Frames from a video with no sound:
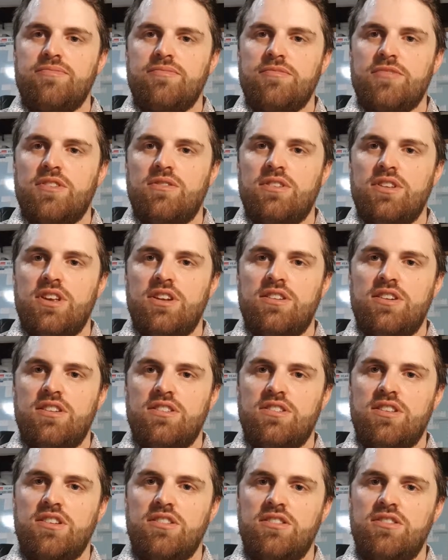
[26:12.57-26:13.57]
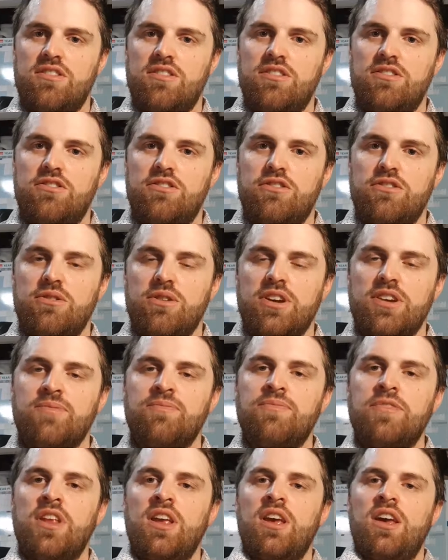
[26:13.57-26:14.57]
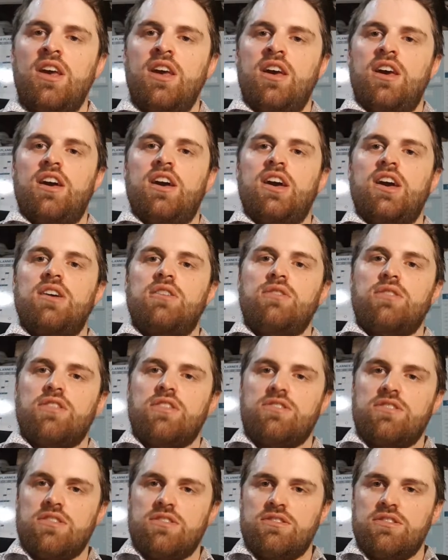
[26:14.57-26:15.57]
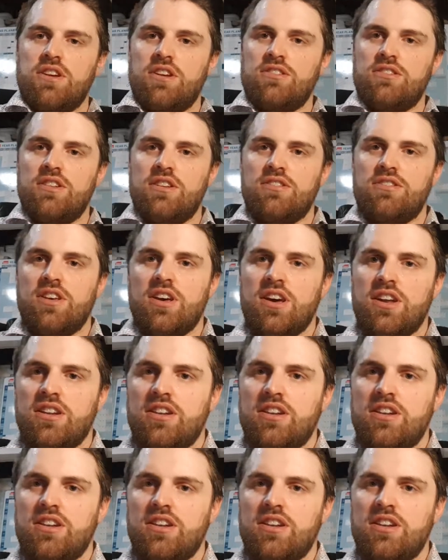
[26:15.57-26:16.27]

really intense things that he's doing, and all the success that he's had,